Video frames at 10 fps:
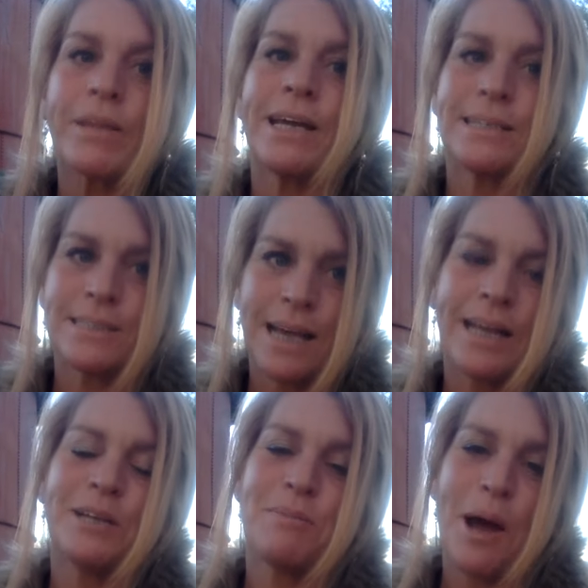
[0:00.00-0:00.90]

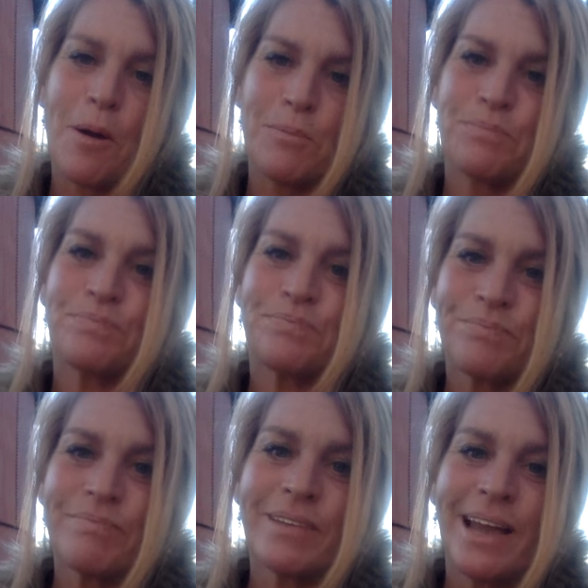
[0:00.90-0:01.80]
excited about.
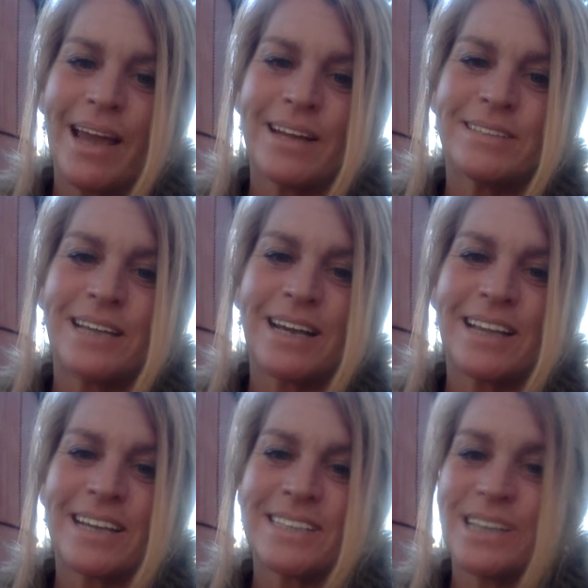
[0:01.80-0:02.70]
And uh,
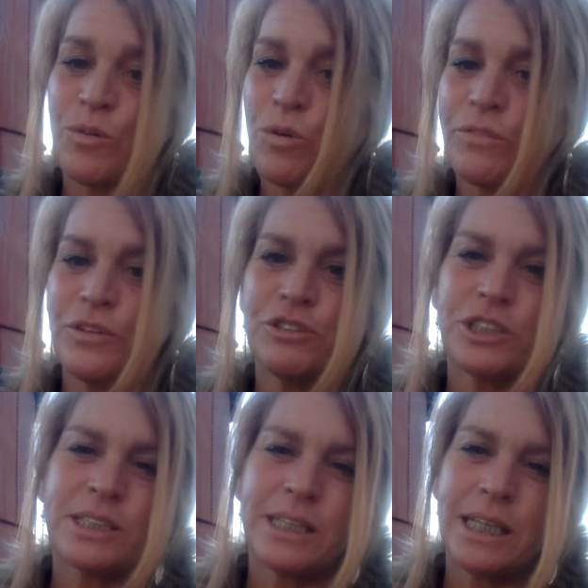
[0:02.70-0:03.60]
like I said, or if you
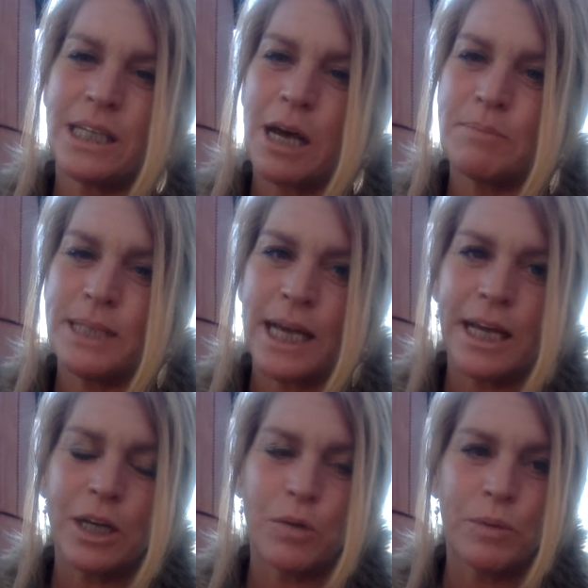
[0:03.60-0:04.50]
just need an
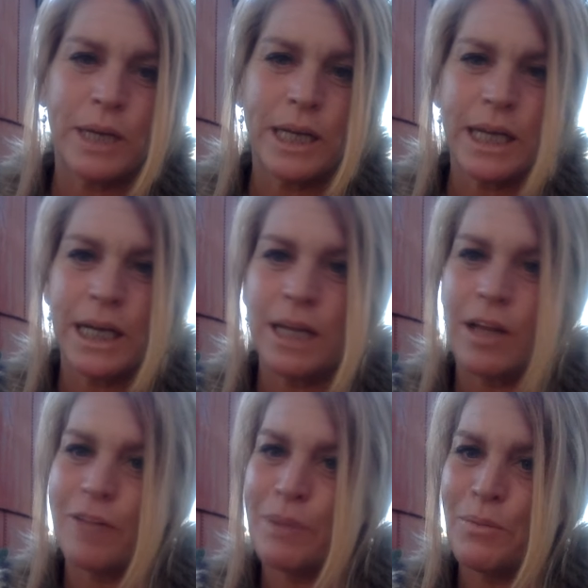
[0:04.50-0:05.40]
update, a reading, a
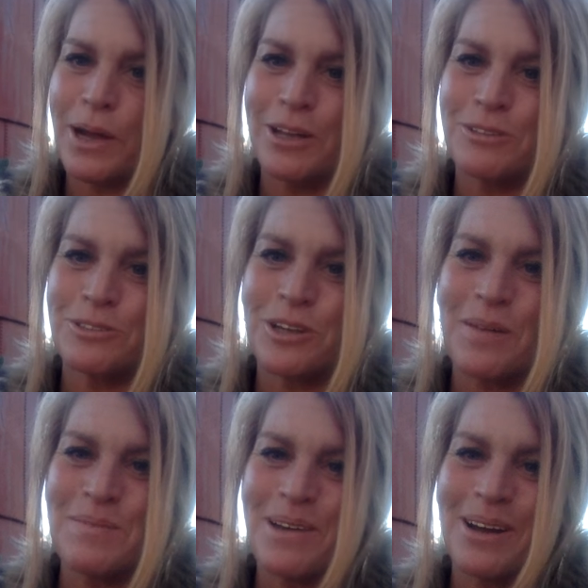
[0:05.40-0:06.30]
lot of my regulars are
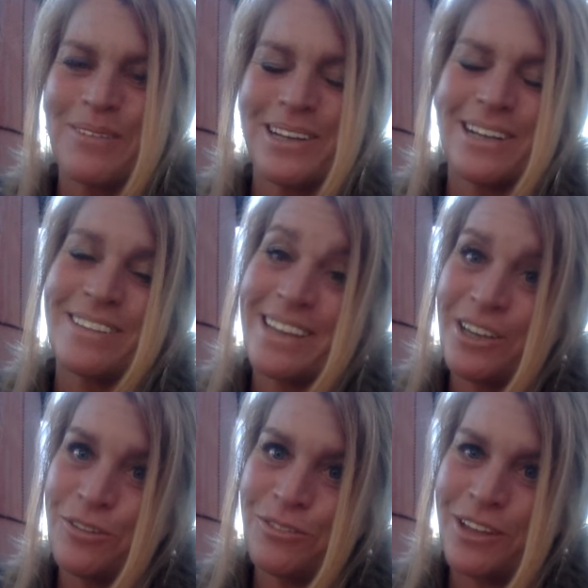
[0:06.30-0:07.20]
coming back right now.
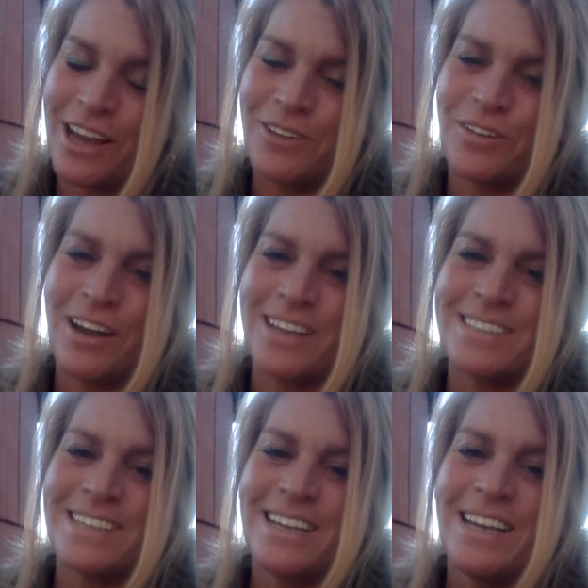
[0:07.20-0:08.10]
Thank you for that, you
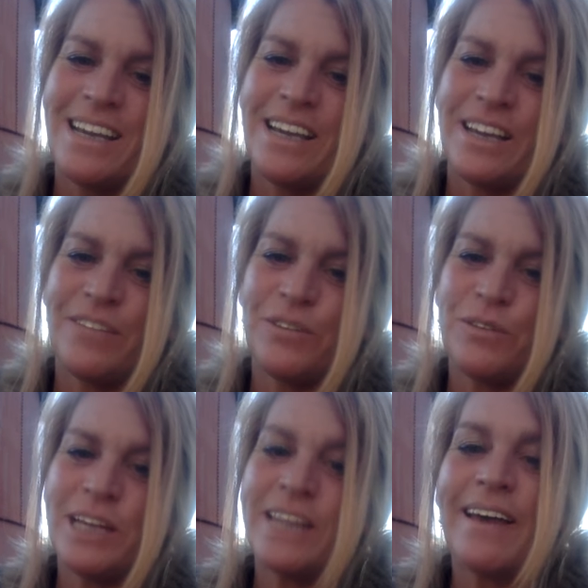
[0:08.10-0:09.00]
guys. If you
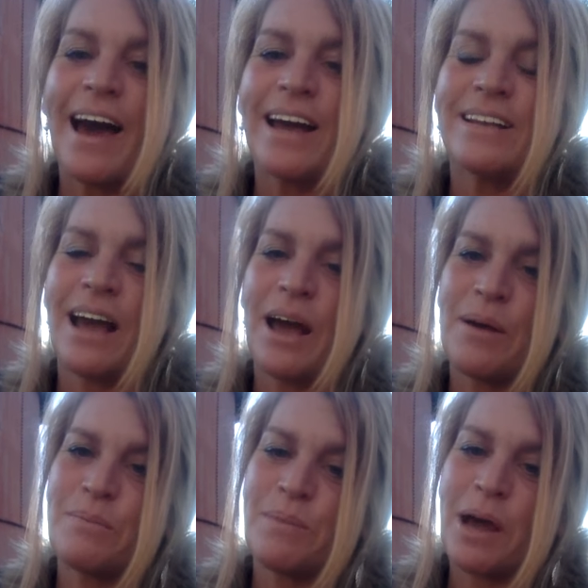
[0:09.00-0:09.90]
need that,
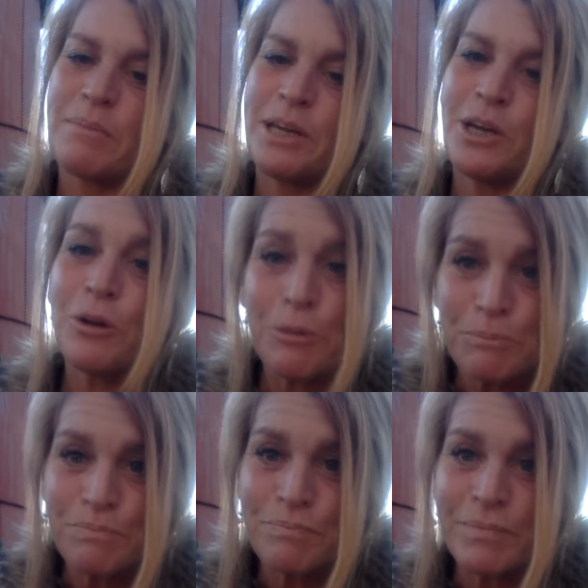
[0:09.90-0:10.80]
um, I'm here
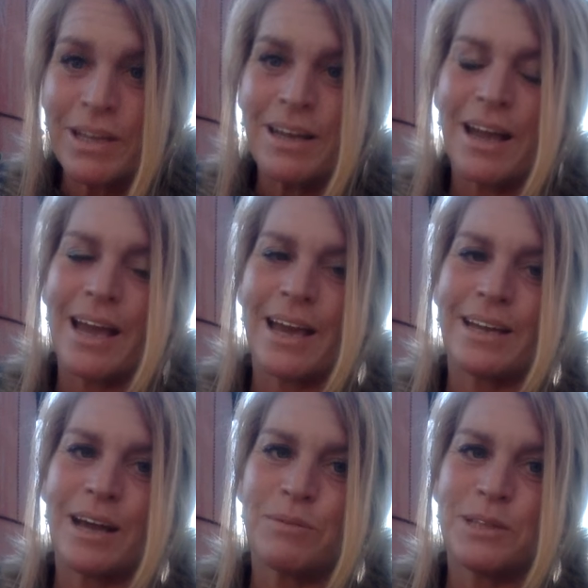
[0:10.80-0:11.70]

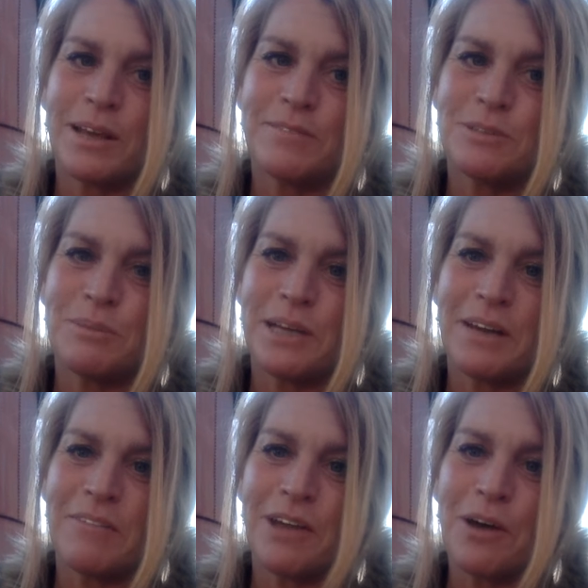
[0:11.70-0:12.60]
and I would love to be
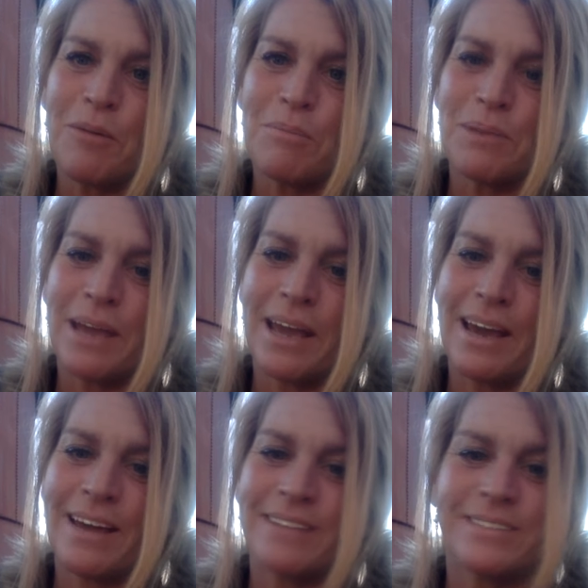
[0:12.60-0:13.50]
of help.
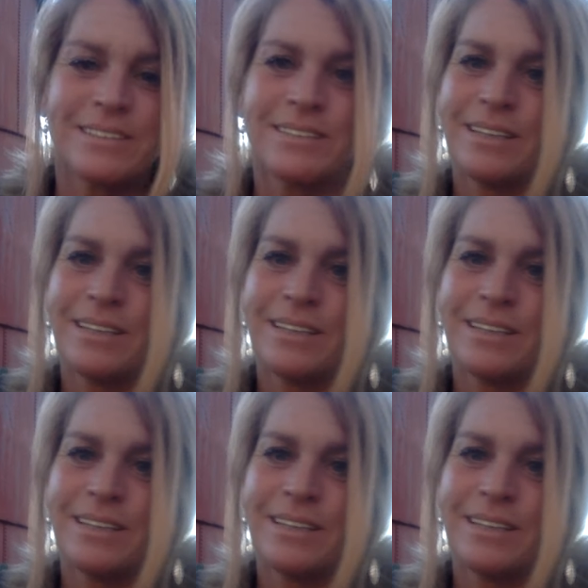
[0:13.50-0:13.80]
And